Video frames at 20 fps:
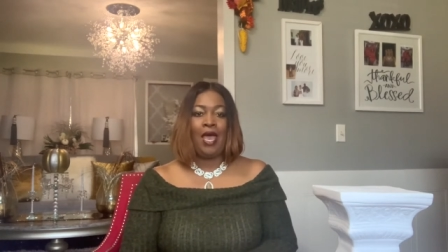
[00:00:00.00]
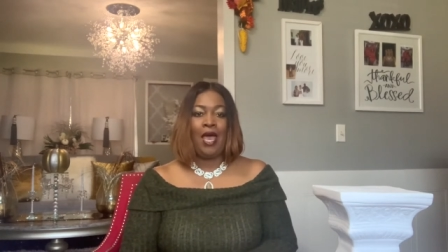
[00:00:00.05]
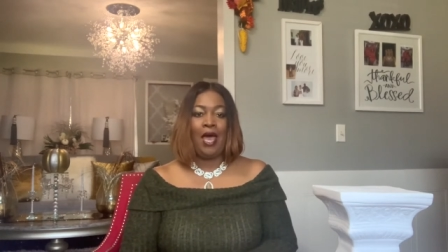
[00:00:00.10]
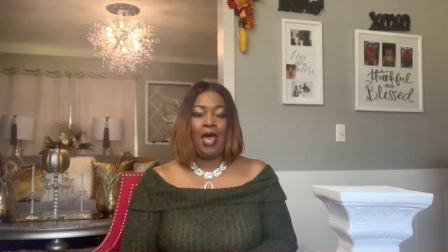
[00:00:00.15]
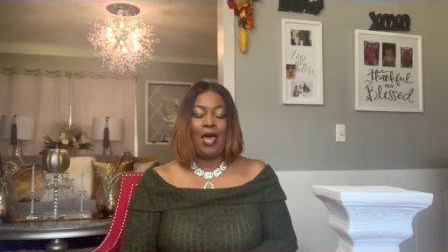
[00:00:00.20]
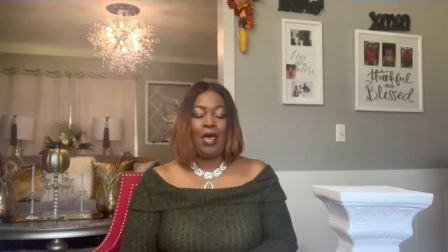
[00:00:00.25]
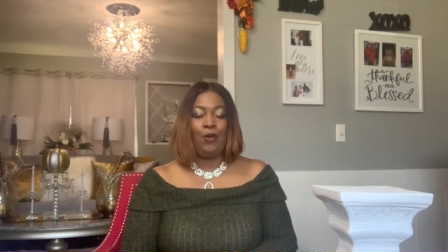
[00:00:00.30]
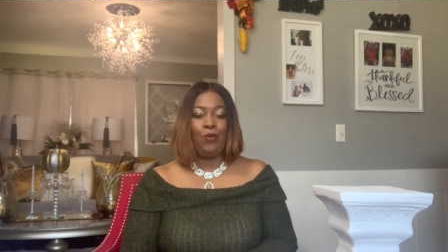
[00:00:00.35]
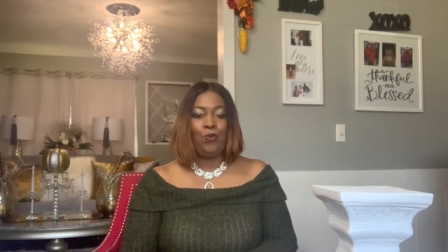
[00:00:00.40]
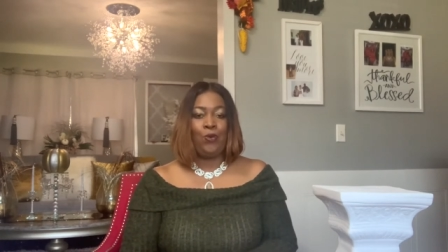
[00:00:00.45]

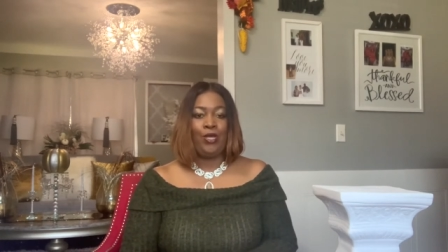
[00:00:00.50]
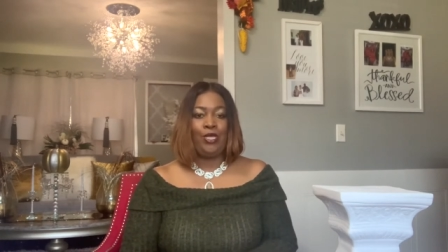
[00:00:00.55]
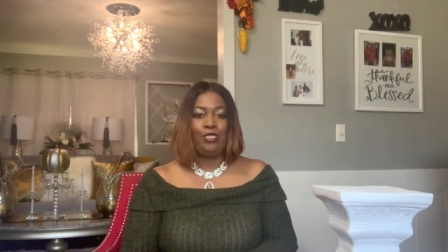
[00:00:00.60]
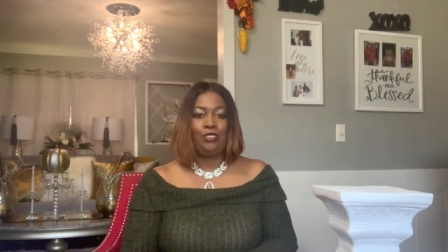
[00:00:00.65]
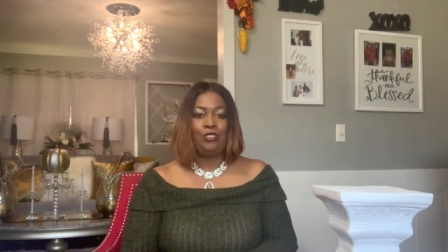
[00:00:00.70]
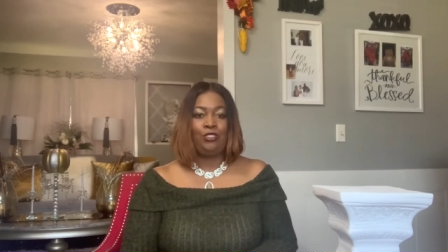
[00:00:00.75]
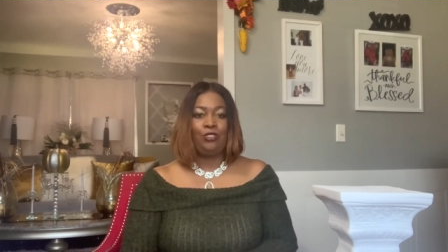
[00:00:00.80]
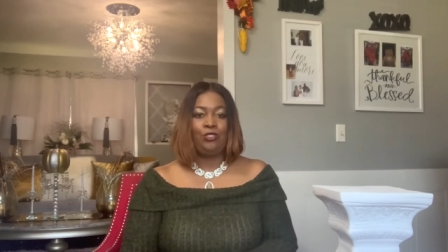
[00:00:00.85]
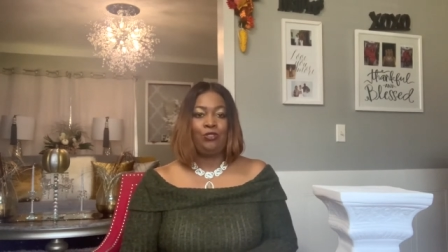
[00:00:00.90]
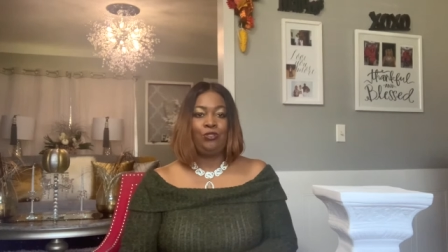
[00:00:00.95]
I went
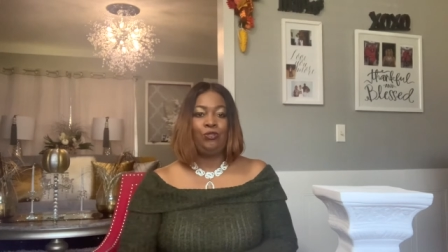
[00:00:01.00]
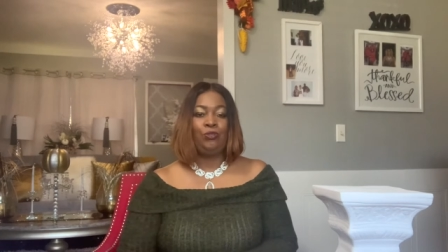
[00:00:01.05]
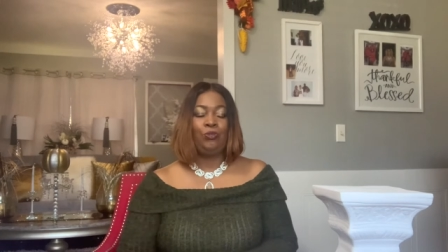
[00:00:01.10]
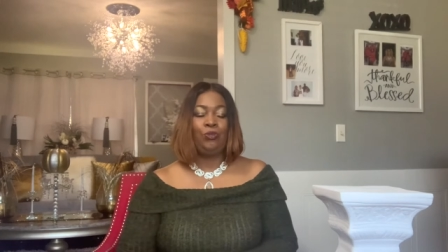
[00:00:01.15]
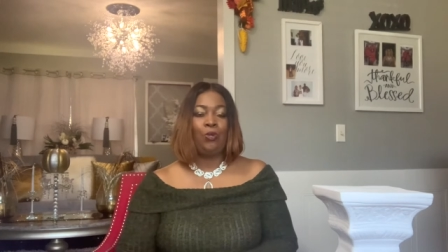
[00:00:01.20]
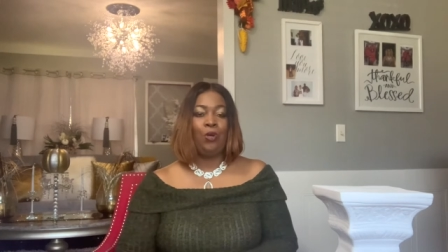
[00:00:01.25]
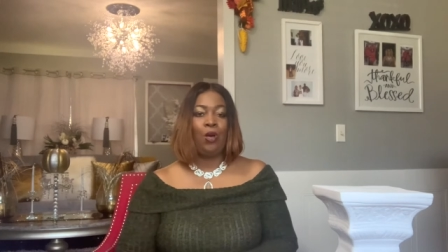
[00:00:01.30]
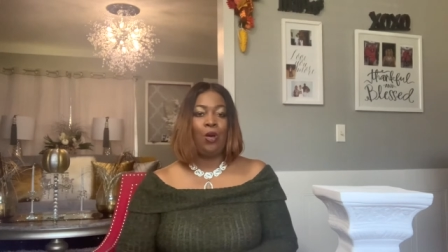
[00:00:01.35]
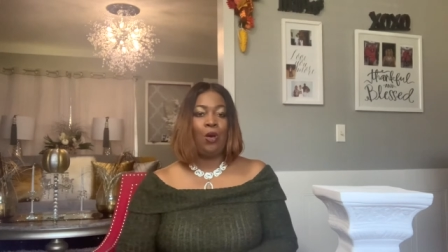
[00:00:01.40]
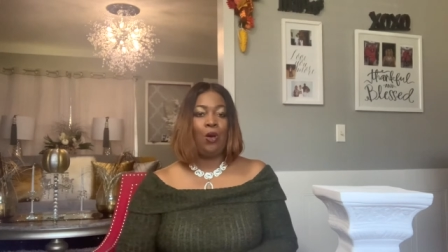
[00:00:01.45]
to
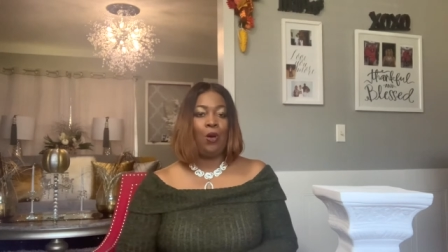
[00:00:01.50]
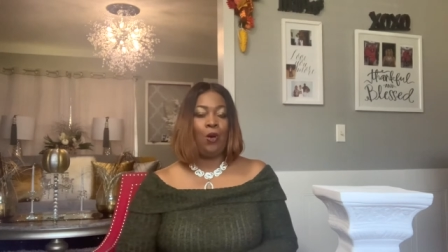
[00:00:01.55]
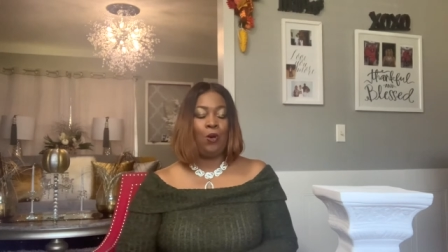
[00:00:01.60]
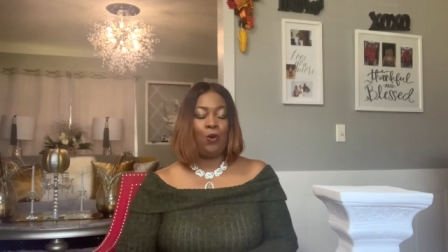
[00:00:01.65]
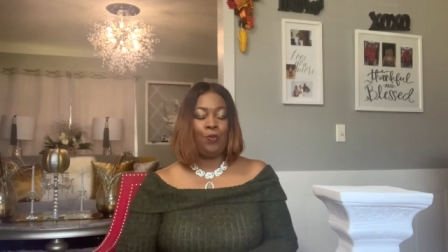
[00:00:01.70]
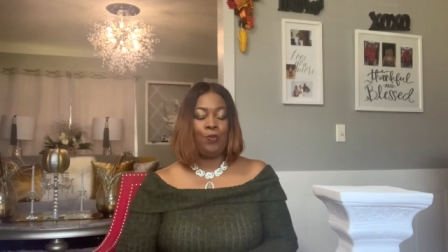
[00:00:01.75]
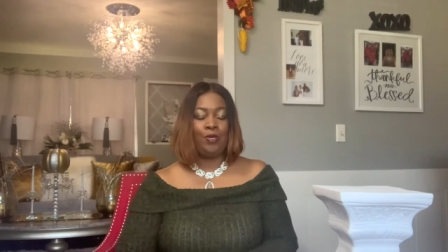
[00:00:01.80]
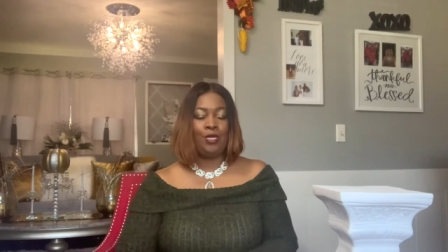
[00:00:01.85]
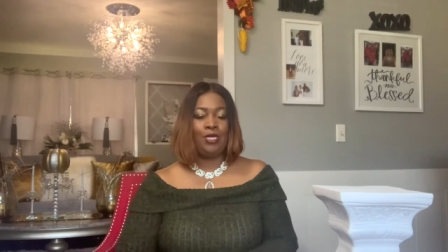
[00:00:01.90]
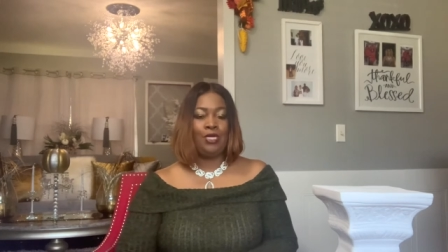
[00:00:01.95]

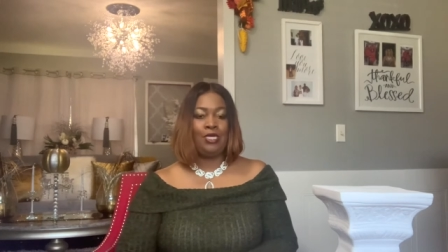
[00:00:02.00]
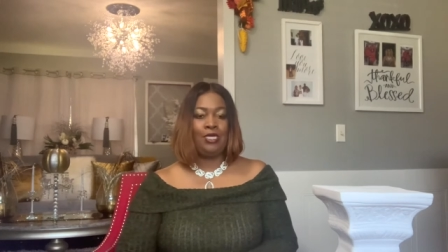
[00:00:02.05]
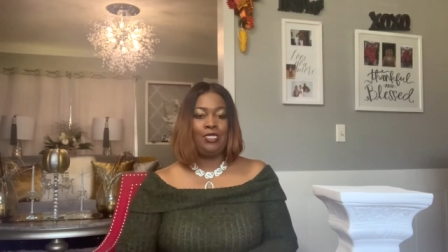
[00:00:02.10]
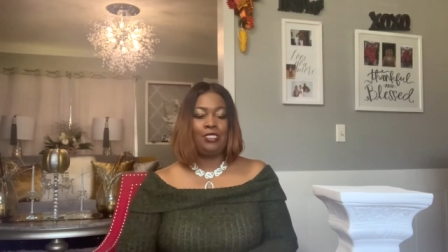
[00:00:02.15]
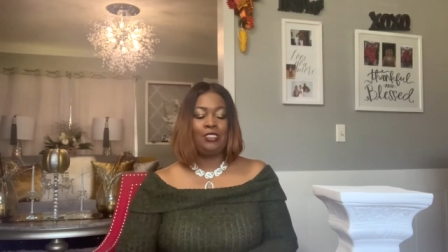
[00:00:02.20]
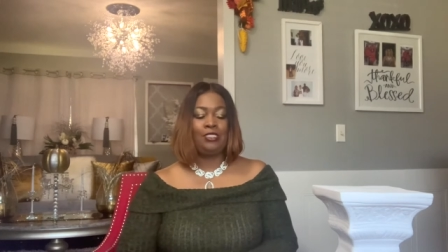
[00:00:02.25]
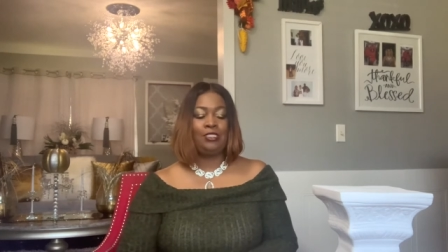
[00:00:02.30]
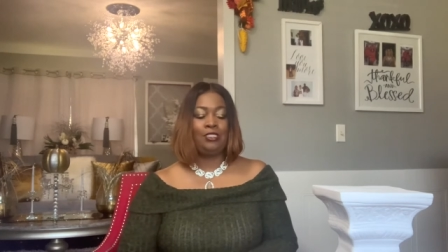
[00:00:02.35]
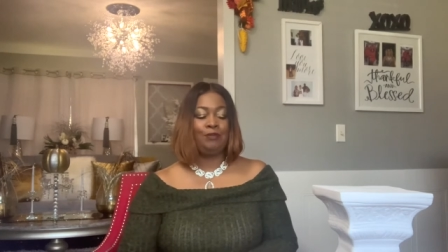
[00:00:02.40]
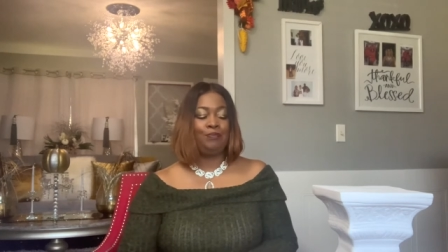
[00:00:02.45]
Home
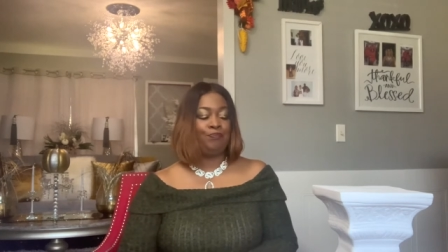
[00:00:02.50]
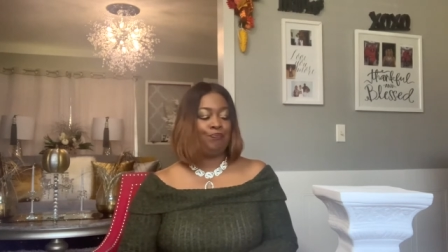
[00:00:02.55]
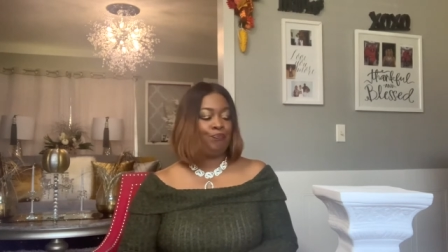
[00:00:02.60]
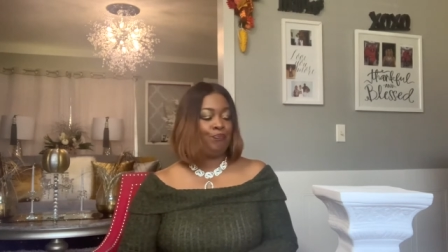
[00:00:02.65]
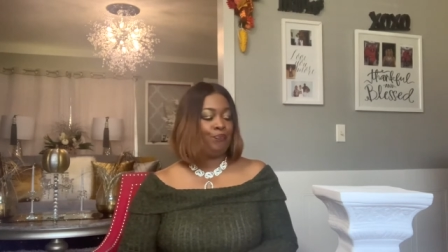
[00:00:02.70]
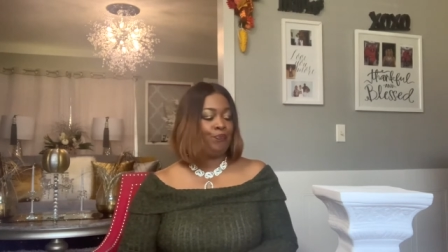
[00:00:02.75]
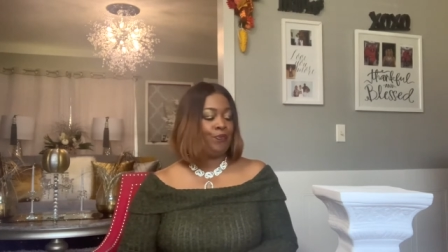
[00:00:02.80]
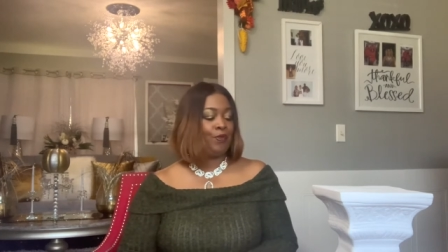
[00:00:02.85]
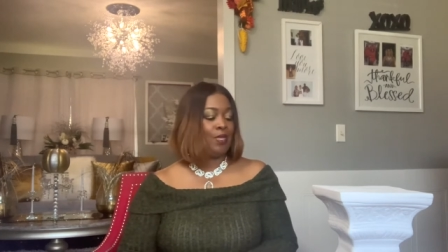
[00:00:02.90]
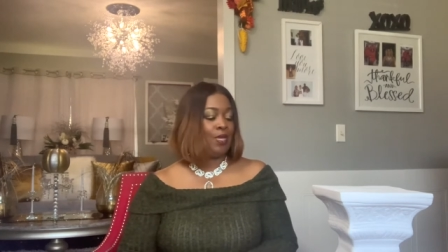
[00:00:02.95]
Goods,
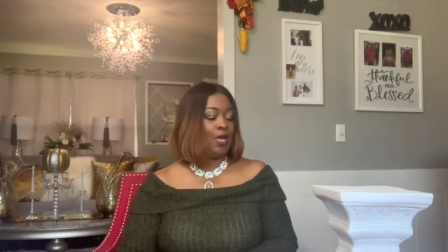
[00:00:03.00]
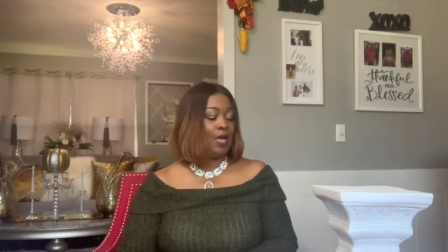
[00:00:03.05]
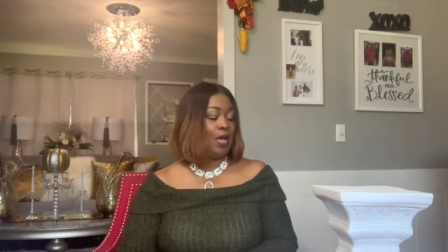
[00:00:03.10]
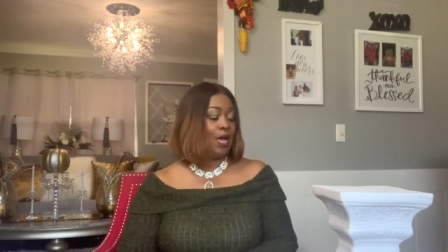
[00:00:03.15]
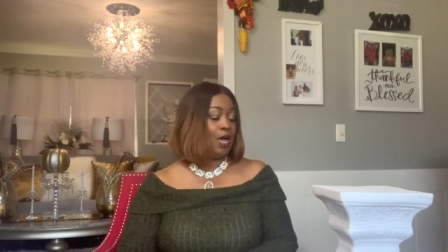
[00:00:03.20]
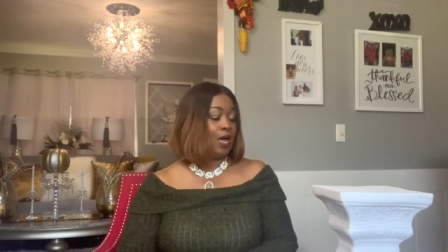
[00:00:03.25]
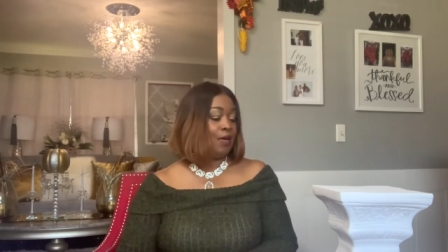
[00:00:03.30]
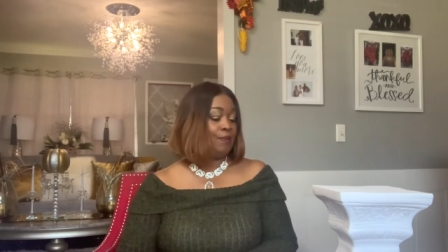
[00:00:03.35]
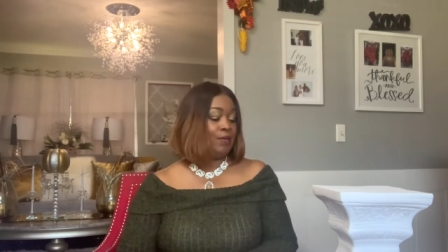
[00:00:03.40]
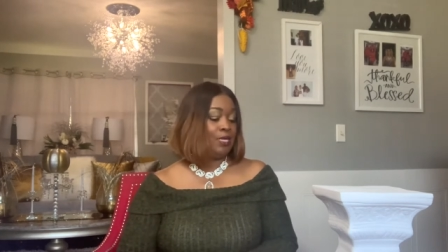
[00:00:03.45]

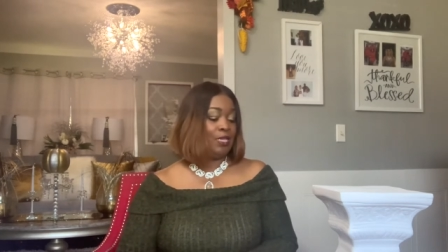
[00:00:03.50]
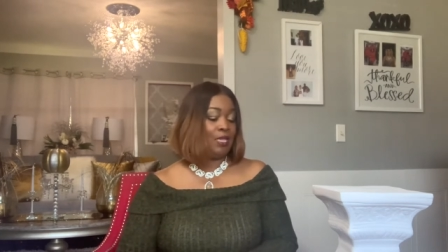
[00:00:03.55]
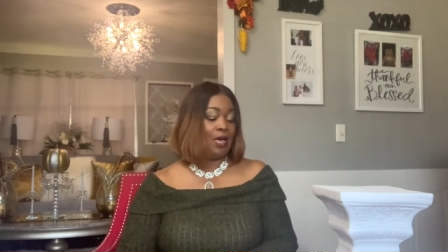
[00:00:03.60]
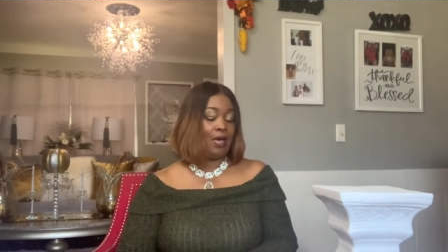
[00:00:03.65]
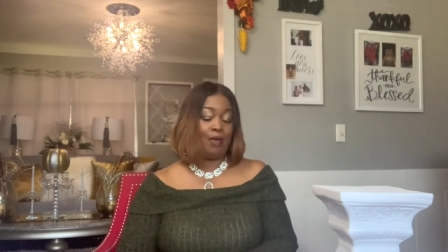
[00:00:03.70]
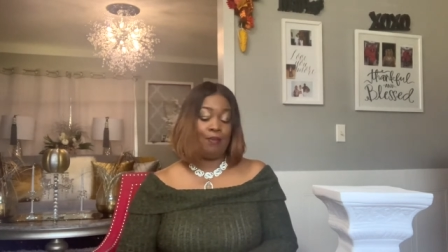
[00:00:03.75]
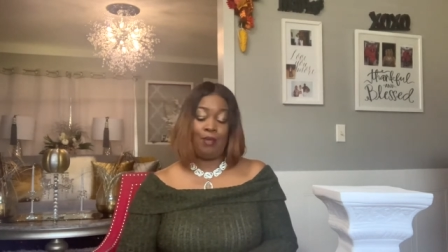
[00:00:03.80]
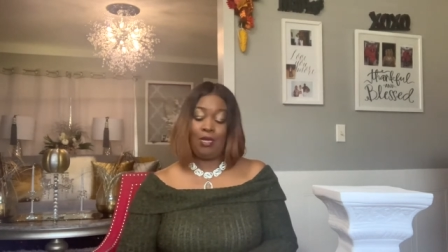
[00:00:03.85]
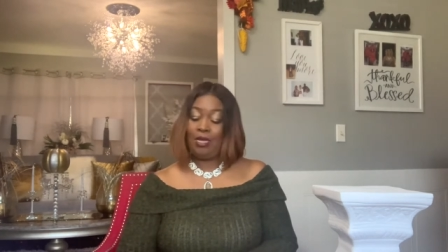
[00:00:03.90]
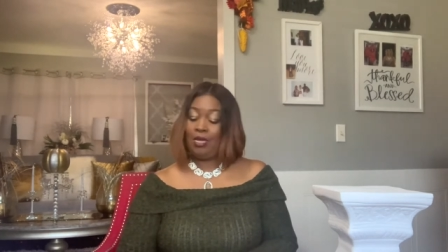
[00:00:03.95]
Hobby
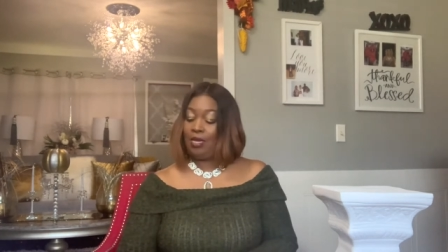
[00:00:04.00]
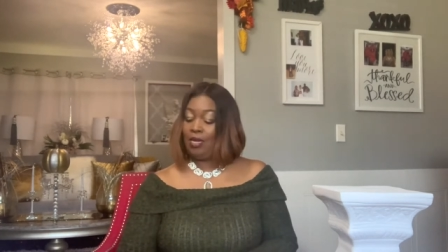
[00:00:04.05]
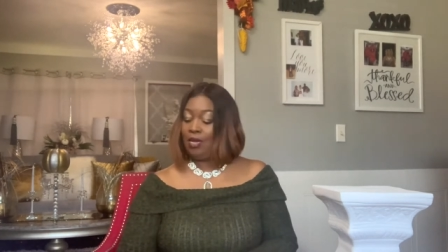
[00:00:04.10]
Lobby,